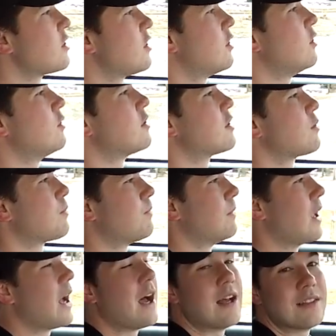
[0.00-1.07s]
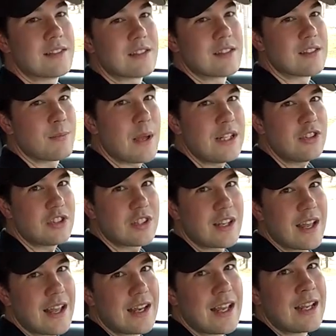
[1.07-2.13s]
Tunes suspension
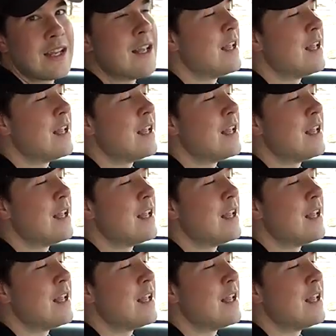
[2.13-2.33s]
in it.